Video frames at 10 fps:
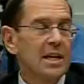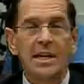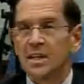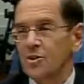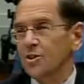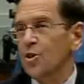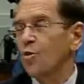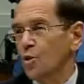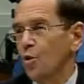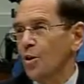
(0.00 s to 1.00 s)
He doesn't
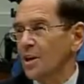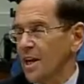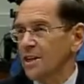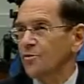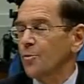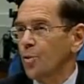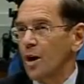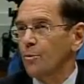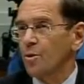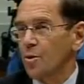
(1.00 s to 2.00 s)
go to court and ask for
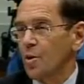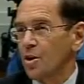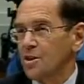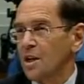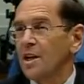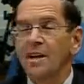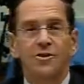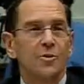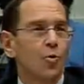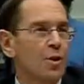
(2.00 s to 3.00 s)
probable cause,
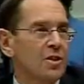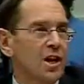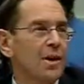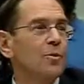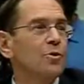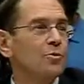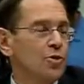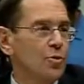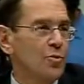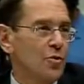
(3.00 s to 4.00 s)
because in wartime you
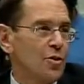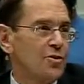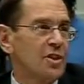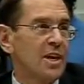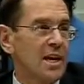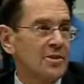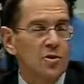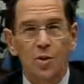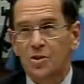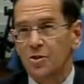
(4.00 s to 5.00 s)
shoot first and ask
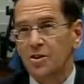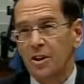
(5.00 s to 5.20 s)
questions